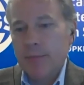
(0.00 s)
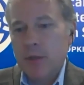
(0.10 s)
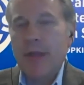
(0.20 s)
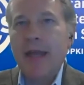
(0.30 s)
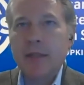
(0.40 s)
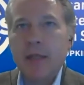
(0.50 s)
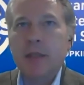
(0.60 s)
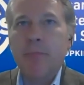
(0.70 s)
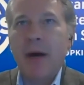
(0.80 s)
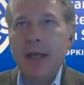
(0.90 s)
So in that
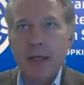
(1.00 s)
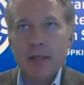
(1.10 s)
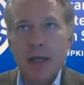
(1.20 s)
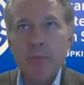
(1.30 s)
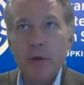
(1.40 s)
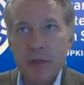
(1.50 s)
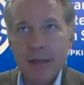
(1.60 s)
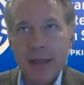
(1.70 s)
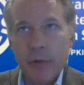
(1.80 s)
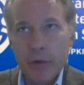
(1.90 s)
sense, Biden is a
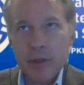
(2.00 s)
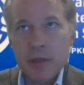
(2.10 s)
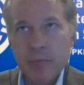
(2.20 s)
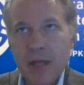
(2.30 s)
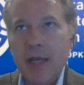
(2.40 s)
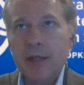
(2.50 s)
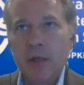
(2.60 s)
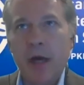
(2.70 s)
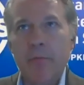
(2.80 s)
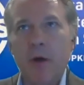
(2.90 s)
multilateralist, but he is
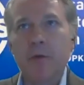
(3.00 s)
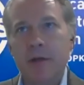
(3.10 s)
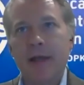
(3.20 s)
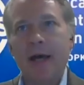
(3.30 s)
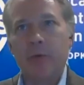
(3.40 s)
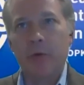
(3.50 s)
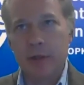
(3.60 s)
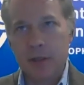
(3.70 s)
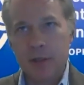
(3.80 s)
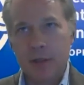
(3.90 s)
not a
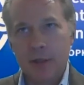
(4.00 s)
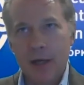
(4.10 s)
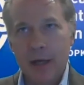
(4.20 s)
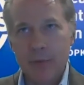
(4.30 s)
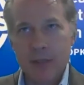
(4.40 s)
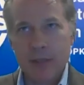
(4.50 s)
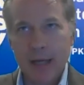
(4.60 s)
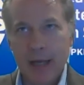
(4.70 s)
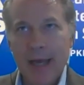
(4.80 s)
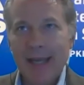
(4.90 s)
multilateralist, I would
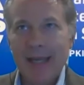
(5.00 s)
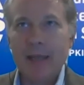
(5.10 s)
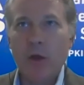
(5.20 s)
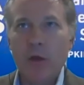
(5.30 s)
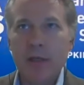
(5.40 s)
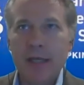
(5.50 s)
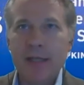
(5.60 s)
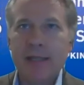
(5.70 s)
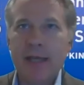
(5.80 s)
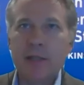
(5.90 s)
say, in
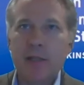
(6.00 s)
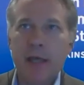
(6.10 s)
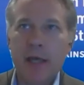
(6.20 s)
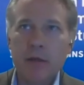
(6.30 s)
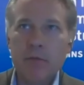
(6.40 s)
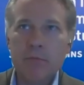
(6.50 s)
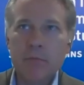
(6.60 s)
the sense that